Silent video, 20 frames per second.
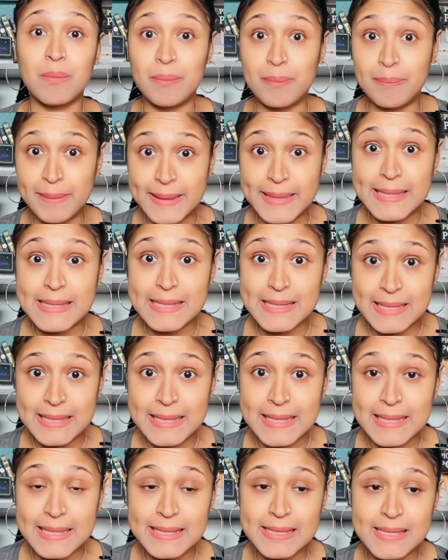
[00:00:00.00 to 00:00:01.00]

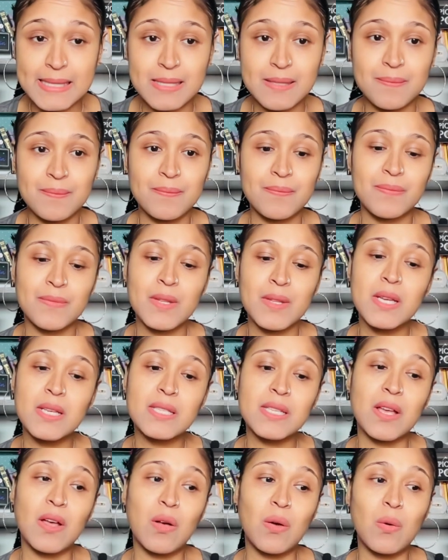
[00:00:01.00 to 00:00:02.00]
Business.
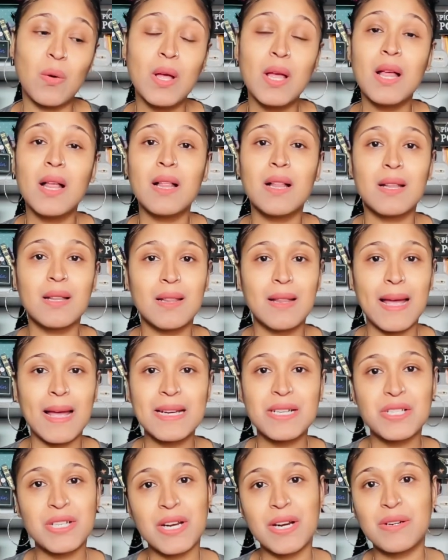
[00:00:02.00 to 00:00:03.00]
So
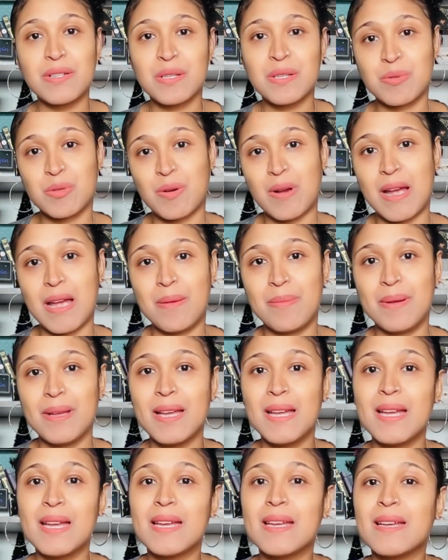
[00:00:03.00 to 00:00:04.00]
like, share, subscribe.
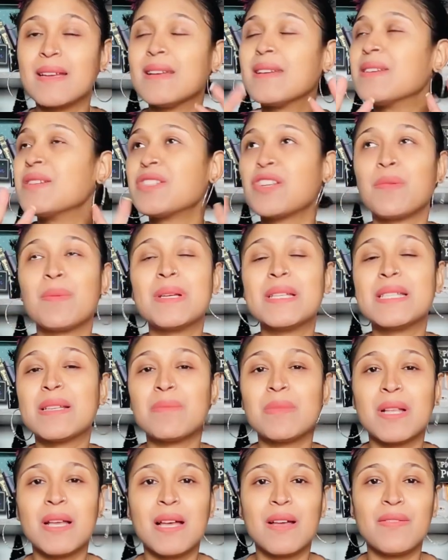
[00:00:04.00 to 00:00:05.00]
Show me
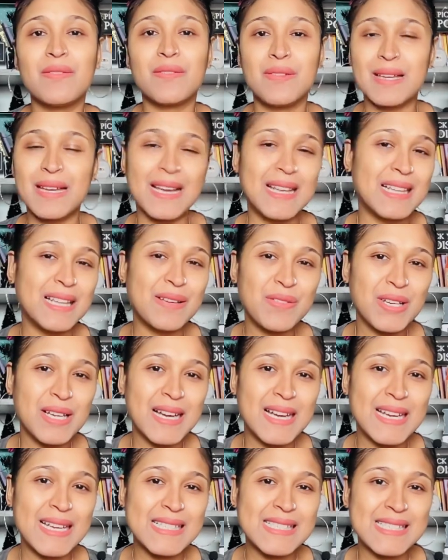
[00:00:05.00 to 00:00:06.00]
some love. I love you
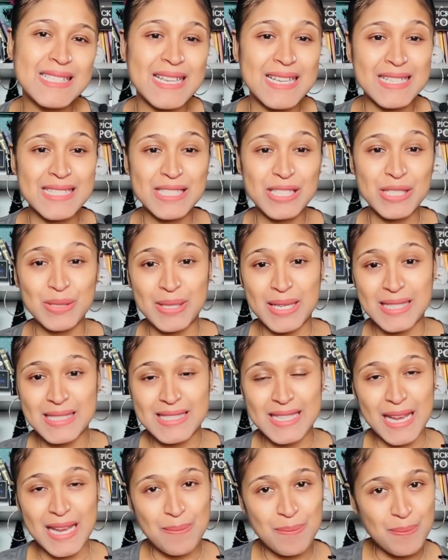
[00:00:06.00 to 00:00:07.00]
guys. And until
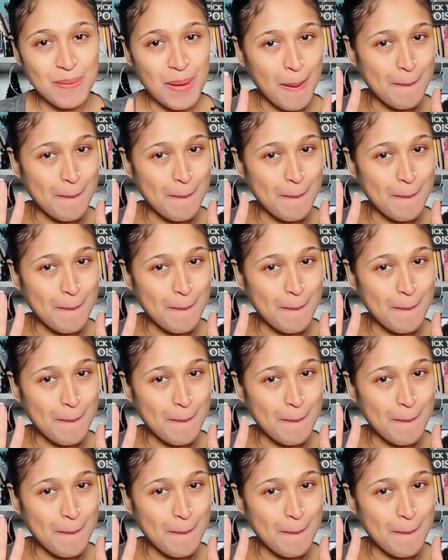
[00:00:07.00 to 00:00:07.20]
next time,